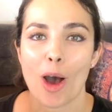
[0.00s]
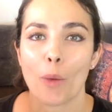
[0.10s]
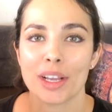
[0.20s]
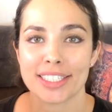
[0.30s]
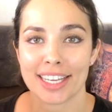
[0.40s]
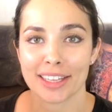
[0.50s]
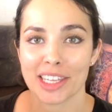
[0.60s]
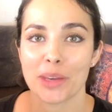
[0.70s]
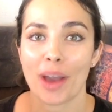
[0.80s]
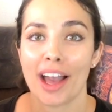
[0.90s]
always
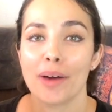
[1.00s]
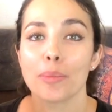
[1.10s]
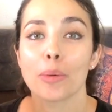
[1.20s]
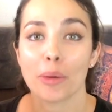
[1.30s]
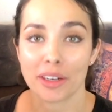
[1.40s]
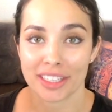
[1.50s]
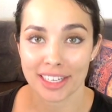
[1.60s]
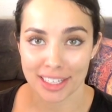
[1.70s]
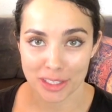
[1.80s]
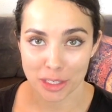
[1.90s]
telling you how important
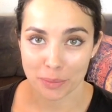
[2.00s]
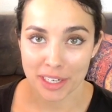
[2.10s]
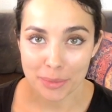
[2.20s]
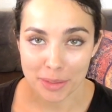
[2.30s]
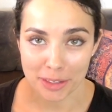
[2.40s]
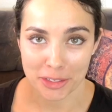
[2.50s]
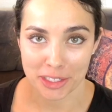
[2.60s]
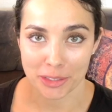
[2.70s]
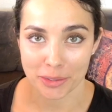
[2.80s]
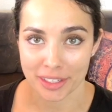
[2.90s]
it is to read with your
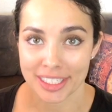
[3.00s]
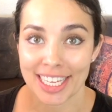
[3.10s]
children